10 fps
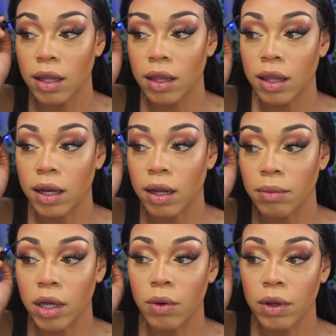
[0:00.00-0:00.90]
that I'm
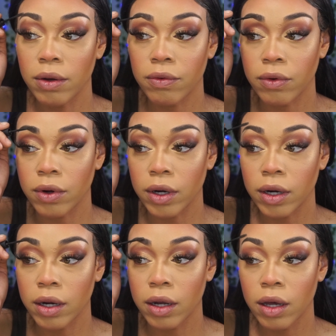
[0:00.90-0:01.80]
going for
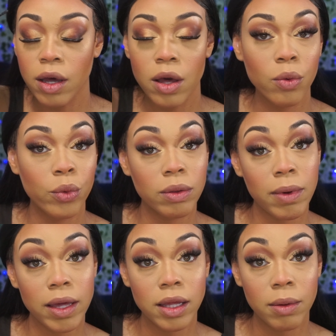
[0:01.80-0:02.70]
with my
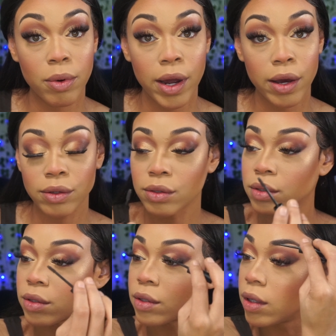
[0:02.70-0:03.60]
thick brows.